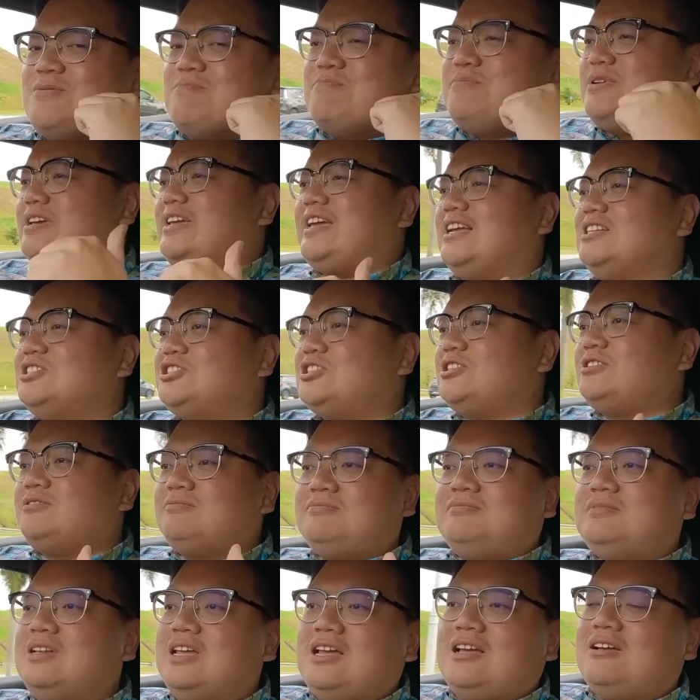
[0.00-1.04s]
Big
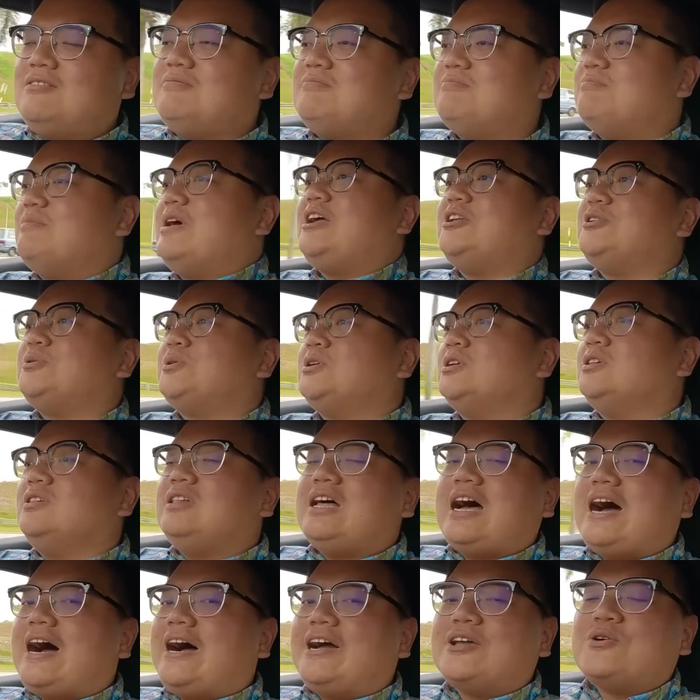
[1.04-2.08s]
engine, manual,
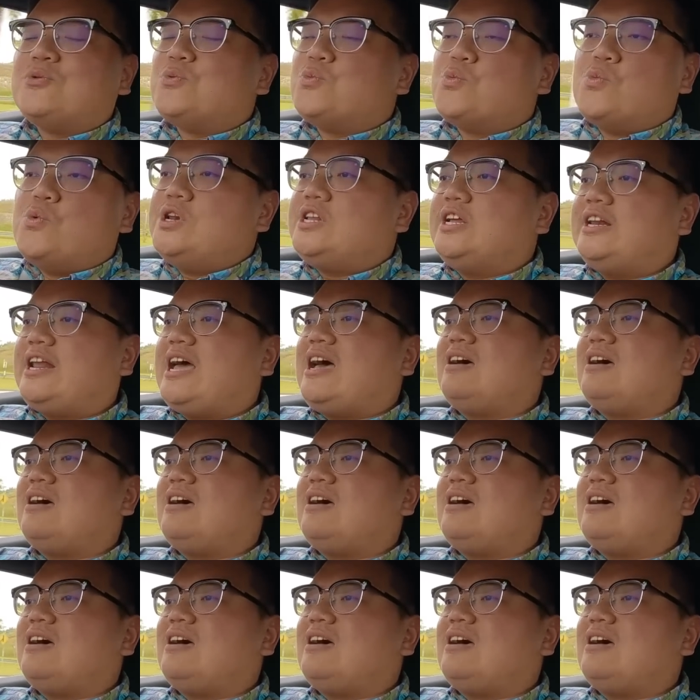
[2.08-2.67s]
I wouldn't